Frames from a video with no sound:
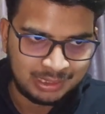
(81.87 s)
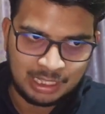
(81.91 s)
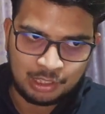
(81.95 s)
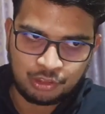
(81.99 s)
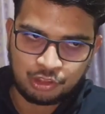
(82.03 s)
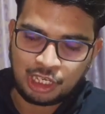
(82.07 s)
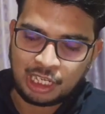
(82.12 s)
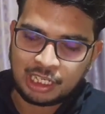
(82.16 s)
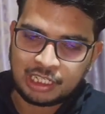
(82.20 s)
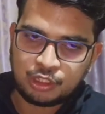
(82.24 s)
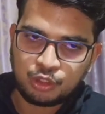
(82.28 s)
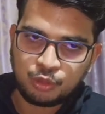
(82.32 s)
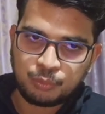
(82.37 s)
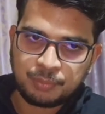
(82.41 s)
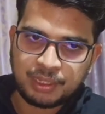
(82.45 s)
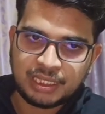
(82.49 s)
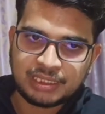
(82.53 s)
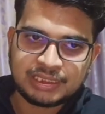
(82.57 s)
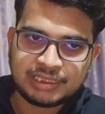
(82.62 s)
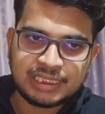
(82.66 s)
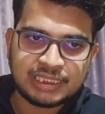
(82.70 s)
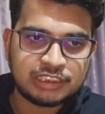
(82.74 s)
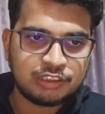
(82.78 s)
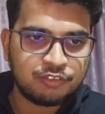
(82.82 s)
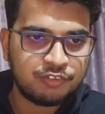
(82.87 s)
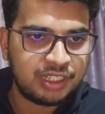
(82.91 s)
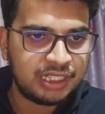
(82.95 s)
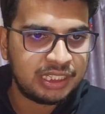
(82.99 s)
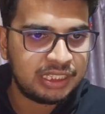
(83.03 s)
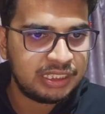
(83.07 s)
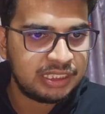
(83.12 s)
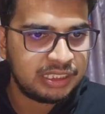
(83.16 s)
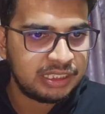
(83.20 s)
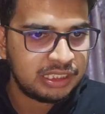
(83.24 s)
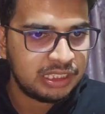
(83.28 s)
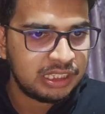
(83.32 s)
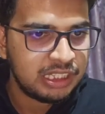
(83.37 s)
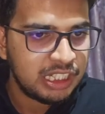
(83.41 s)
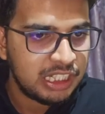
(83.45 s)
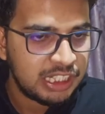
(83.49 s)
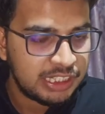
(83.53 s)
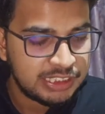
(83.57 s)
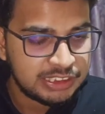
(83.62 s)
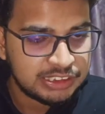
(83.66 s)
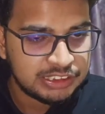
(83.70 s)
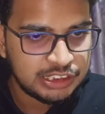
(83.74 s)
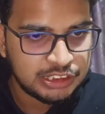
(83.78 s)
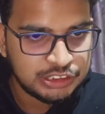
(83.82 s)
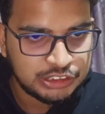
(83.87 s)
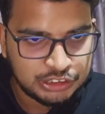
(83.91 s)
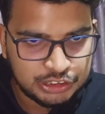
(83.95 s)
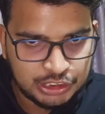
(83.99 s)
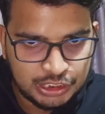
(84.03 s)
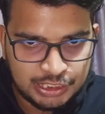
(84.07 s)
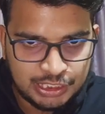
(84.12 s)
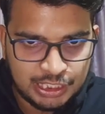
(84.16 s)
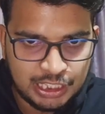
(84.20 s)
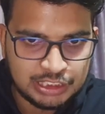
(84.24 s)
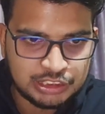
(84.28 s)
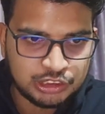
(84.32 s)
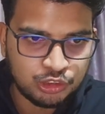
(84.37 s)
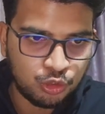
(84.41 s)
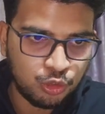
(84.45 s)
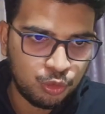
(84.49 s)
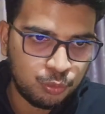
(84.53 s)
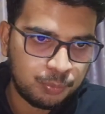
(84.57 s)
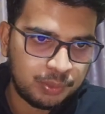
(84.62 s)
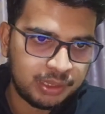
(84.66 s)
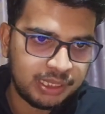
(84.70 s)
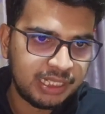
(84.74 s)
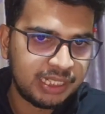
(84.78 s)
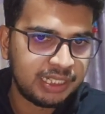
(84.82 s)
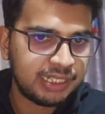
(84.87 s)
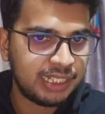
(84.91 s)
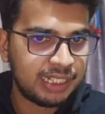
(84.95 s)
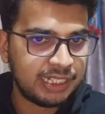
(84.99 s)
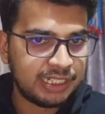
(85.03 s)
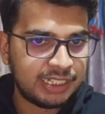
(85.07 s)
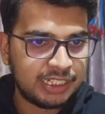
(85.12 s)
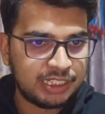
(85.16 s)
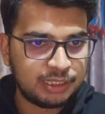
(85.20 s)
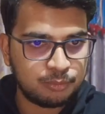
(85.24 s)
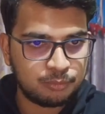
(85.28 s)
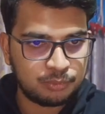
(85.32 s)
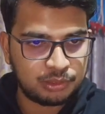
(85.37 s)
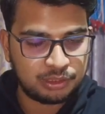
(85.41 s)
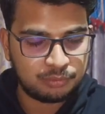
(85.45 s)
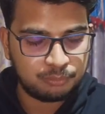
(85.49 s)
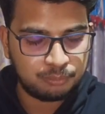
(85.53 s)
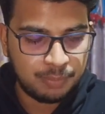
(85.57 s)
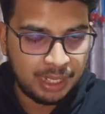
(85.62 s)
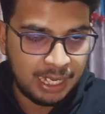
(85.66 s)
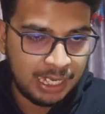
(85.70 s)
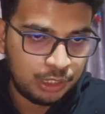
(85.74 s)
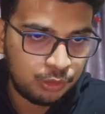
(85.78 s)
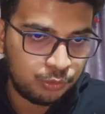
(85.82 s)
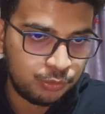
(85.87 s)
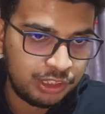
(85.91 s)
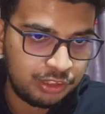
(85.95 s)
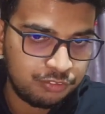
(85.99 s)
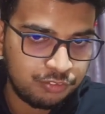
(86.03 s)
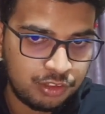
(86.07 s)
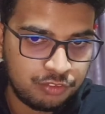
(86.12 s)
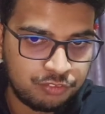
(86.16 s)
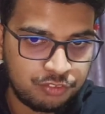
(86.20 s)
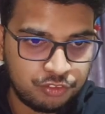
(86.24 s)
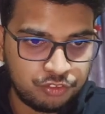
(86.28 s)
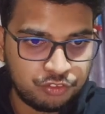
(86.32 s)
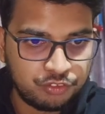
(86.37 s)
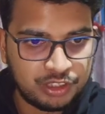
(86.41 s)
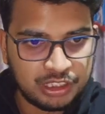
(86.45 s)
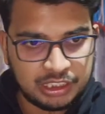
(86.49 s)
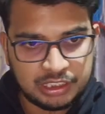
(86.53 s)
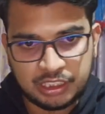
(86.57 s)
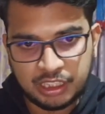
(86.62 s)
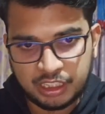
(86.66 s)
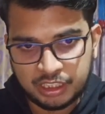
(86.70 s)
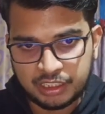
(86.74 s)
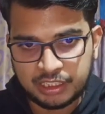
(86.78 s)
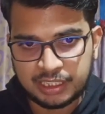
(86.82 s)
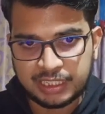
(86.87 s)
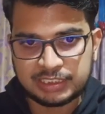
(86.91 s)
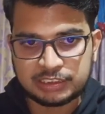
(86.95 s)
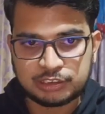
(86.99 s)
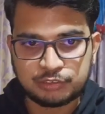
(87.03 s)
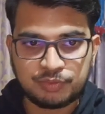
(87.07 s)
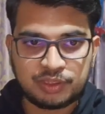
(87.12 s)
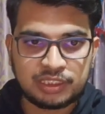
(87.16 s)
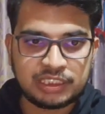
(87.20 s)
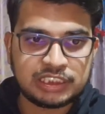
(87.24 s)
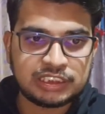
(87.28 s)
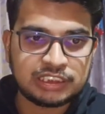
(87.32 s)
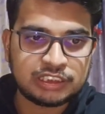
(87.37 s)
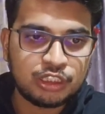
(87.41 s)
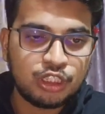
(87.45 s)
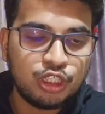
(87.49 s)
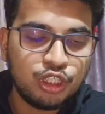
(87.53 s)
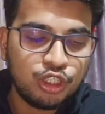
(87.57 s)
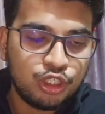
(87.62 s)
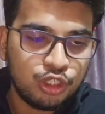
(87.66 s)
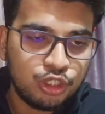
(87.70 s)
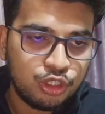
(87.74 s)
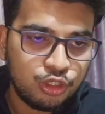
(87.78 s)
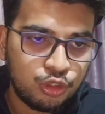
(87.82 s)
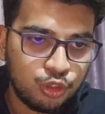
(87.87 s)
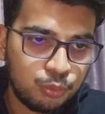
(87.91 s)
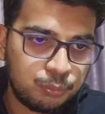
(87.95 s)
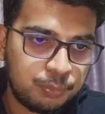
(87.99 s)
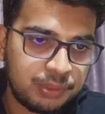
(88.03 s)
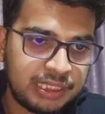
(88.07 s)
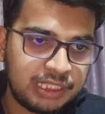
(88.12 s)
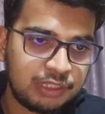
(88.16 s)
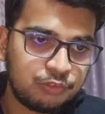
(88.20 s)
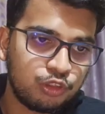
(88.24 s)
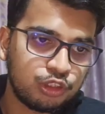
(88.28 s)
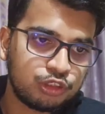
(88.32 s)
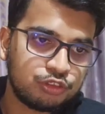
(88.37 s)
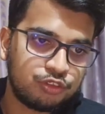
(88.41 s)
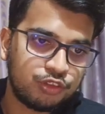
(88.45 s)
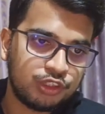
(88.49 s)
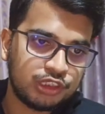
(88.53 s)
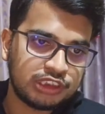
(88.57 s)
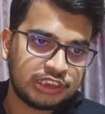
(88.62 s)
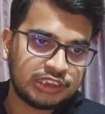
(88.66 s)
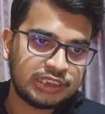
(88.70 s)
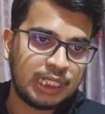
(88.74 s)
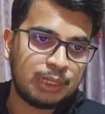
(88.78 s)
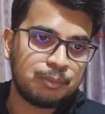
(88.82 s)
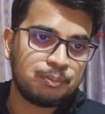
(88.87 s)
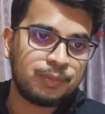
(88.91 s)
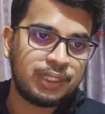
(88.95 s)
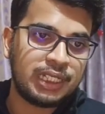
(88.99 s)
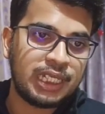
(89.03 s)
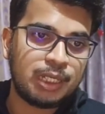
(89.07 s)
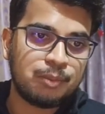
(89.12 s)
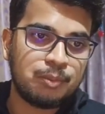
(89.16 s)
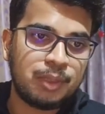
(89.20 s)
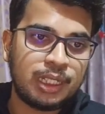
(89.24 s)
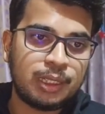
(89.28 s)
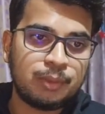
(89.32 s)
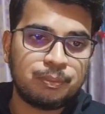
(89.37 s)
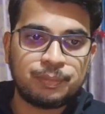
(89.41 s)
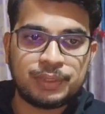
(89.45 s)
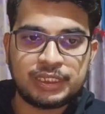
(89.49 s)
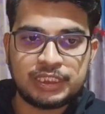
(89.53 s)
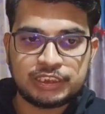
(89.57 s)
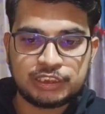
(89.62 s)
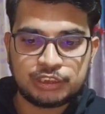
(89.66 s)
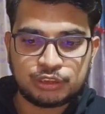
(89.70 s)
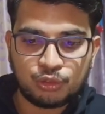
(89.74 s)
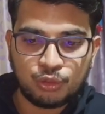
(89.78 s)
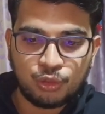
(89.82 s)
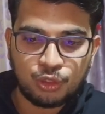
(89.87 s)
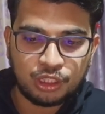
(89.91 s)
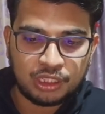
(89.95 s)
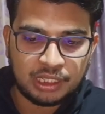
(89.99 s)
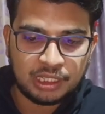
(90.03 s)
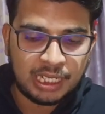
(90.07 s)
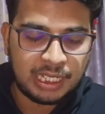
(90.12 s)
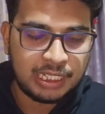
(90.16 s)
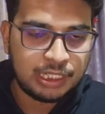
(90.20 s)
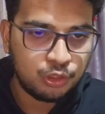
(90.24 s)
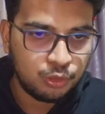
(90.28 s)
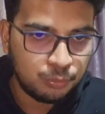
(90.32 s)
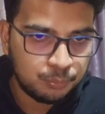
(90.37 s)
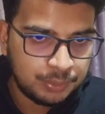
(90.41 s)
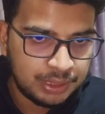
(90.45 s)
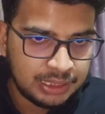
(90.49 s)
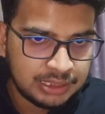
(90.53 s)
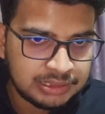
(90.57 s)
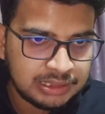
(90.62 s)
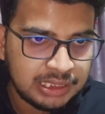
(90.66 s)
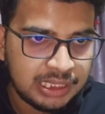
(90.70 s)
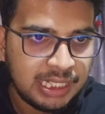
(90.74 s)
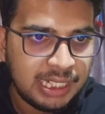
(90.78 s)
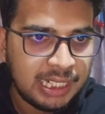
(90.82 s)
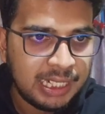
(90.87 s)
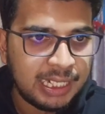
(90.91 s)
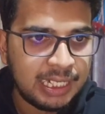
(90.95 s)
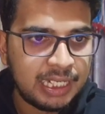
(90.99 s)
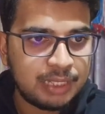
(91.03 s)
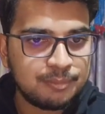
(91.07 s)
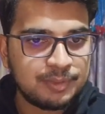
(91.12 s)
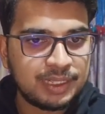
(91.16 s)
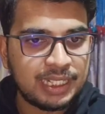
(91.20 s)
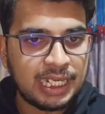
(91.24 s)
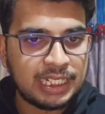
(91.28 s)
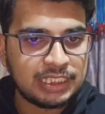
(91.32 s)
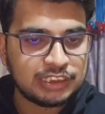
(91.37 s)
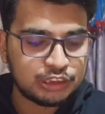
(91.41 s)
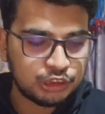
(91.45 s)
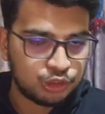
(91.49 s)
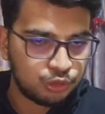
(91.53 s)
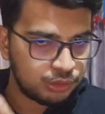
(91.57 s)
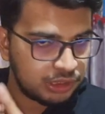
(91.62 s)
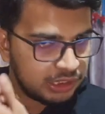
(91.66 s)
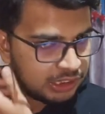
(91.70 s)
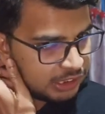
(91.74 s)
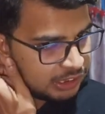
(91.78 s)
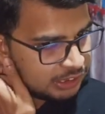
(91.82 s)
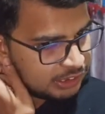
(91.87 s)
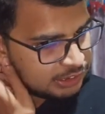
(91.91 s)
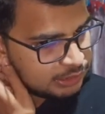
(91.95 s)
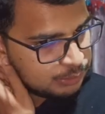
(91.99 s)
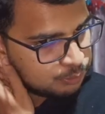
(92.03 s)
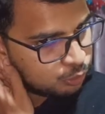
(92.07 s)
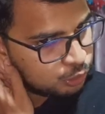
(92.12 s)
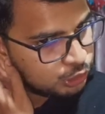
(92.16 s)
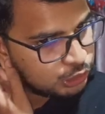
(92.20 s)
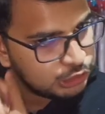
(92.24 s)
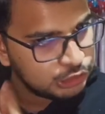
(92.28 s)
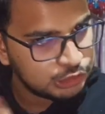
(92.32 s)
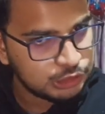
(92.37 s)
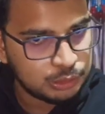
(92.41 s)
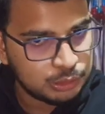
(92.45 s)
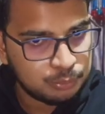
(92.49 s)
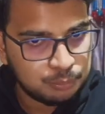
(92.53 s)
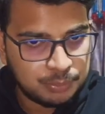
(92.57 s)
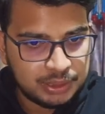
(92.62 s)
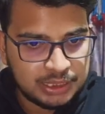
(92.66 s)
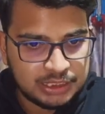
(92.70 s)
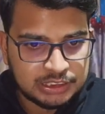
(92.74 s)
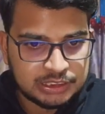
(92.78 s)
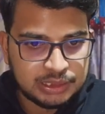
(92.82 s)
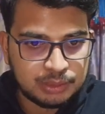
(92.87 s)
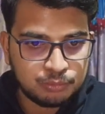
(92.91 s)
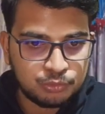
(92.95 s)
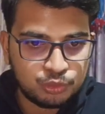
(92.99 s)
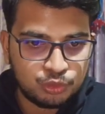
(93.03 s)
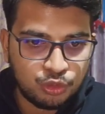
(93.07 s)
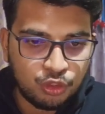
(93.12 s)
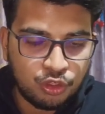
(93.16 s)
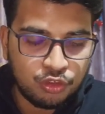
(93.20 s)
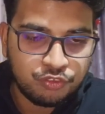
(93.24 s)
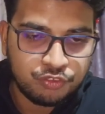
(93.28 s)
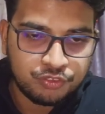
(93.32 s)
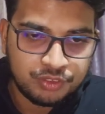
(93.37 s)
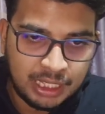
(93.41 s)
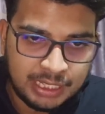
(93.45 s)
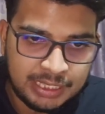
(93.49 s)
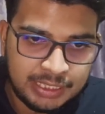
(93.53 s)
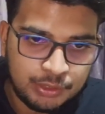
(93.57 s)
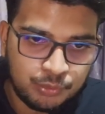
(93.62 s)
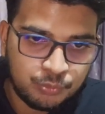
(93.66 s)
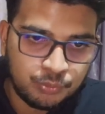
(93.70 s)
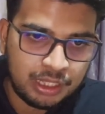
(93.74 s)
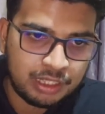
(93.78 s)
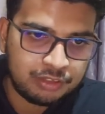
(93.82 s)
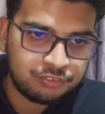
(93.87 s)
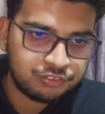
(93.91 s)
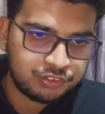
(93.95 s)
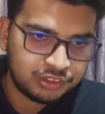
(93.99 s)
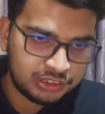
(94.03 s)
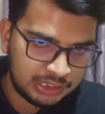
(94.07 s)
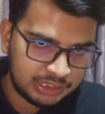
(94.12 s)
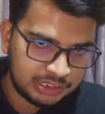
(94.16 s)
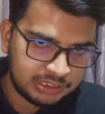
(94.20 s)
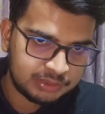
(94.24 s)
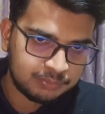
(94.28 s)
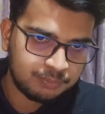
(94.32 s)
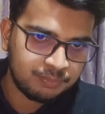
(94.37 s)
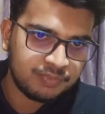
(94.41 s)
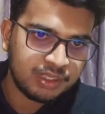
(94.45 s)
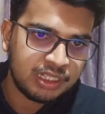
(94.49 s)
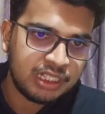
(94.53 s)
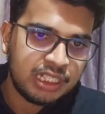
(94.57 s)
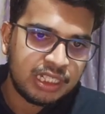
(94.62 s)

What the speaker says: Now Ruy Lopez has a very rich history as an opening dating back to even 1500s, when this opening was first time played by a priest called Ruy Lopez, and Mikhail Chigorin in this position plays the move of knight to f6.